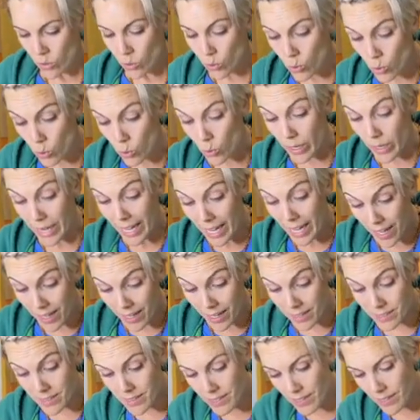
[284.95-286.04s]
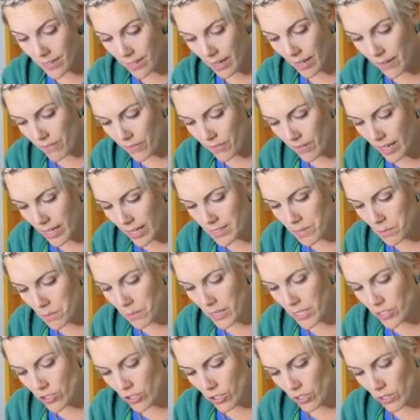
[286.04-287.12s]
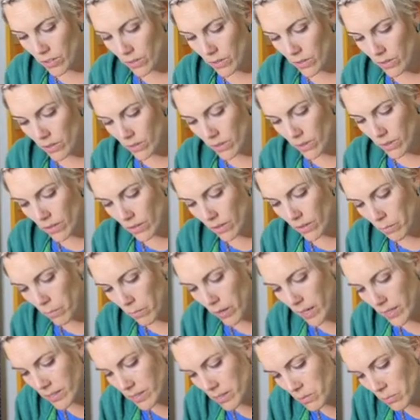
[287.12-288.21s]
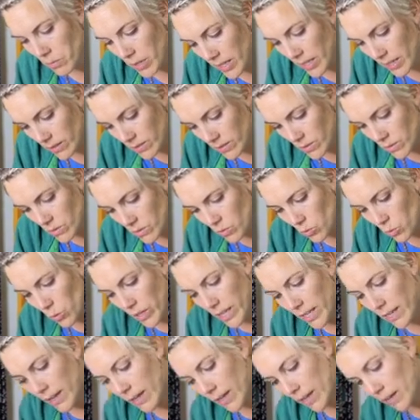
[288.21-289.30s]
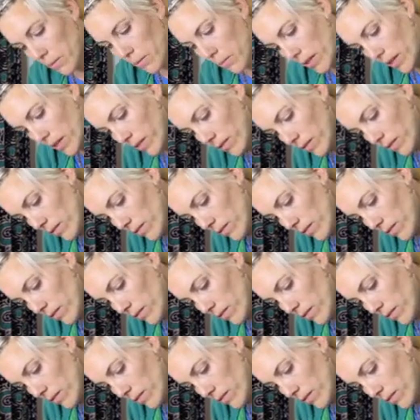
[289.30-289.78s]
Ooh, and I forgot to mention, there must be a sweet element.